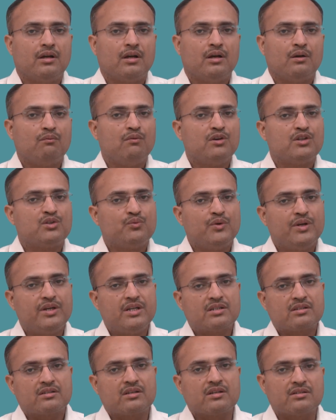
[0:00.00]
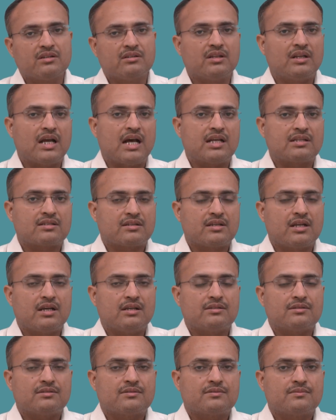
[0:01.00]
which we discussed in the last
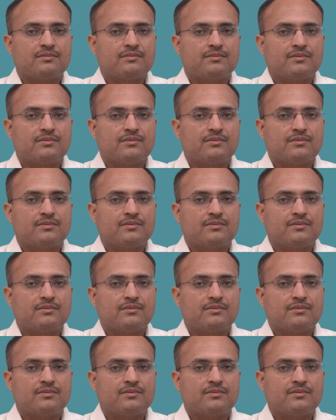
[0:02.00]
class.